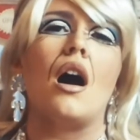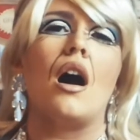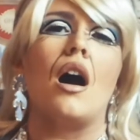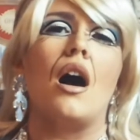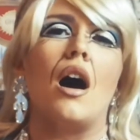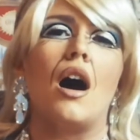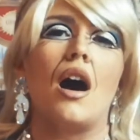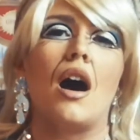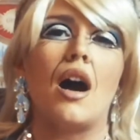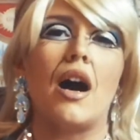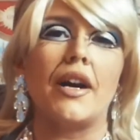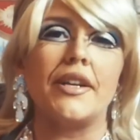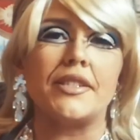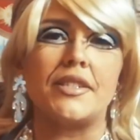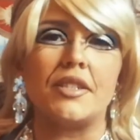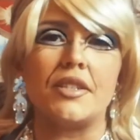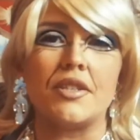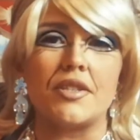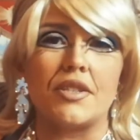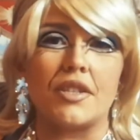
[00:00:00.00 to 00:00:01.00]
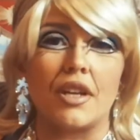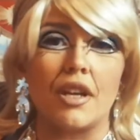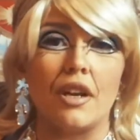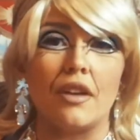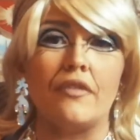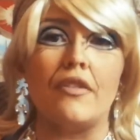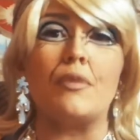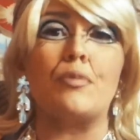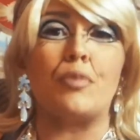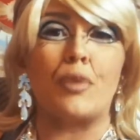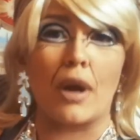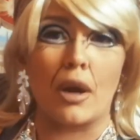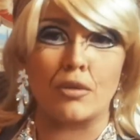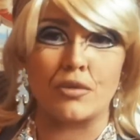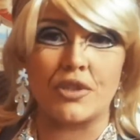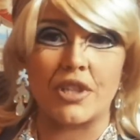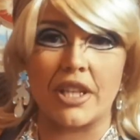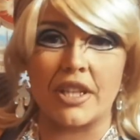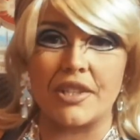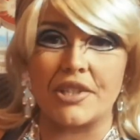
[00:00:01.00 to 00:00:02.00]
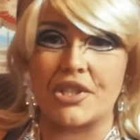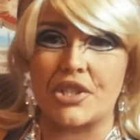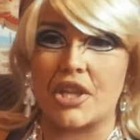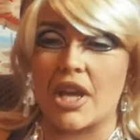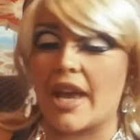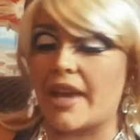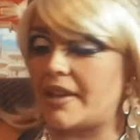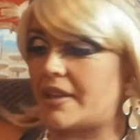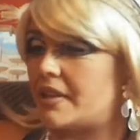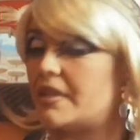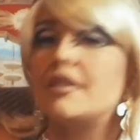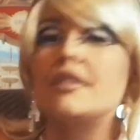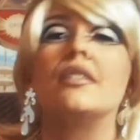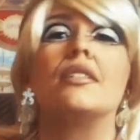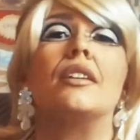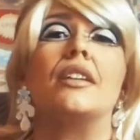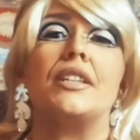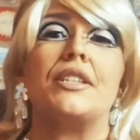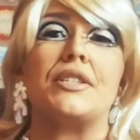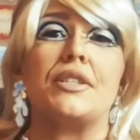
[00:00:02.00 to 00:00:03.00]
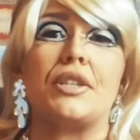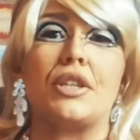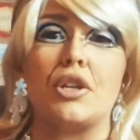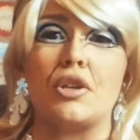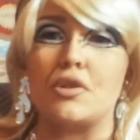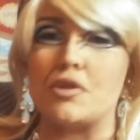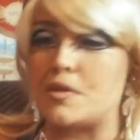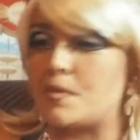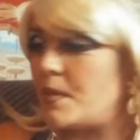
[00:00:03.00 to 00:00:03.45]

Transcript: I deserve a protein shake. Excuse